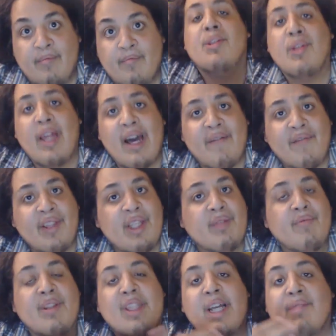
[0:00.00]
But that's all I have for
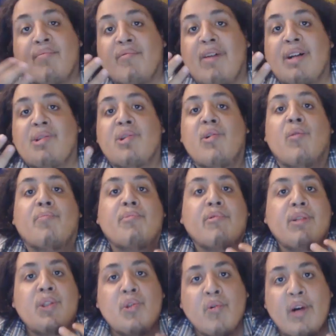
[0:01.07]
this one. Thanks for watching. Hope you
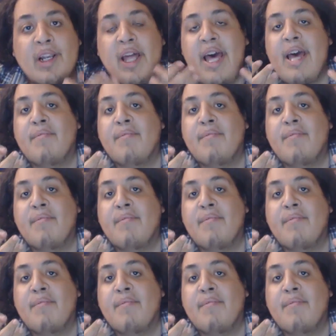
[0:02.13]
enjoyed.